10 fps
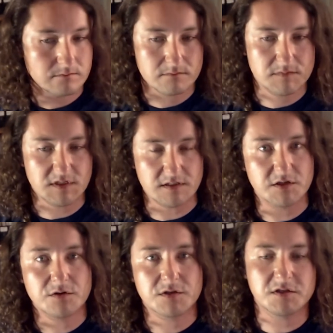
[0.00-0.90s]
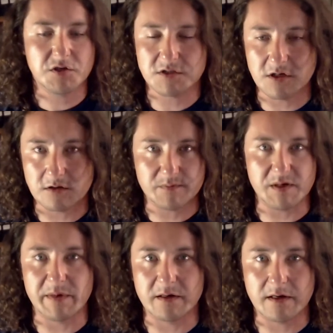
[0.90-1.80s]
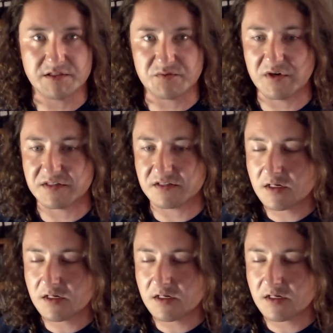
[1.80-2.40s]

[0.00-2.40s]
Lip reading: Yeah, don't talk to me about housing prices.